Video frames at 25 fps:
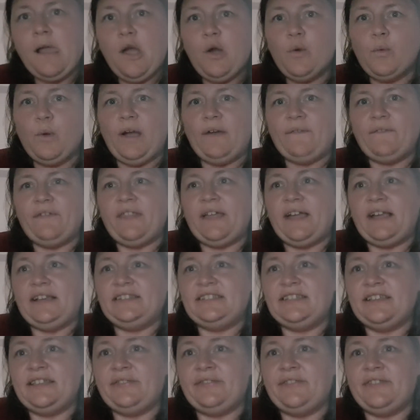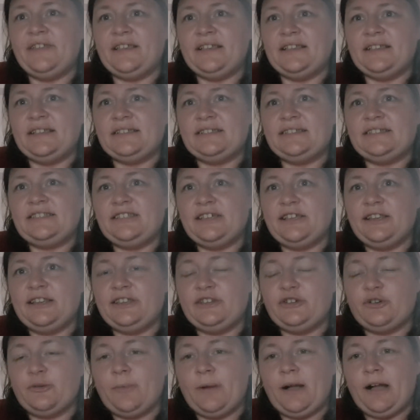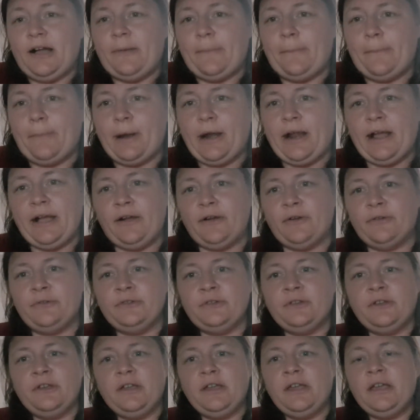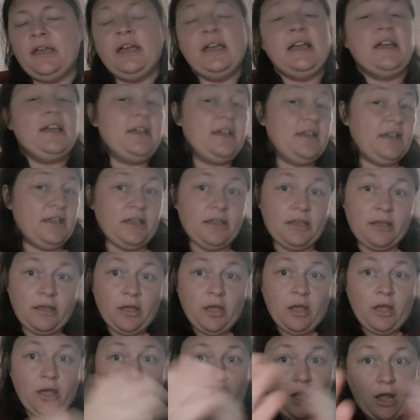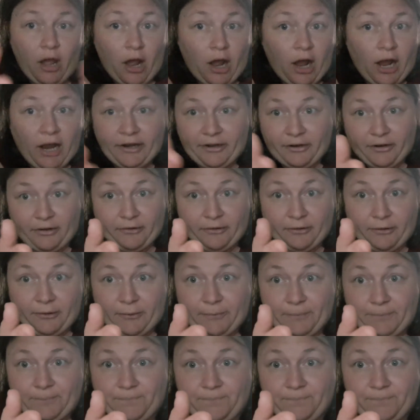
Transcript: Whether they did this to little Martin Brown, I don't know.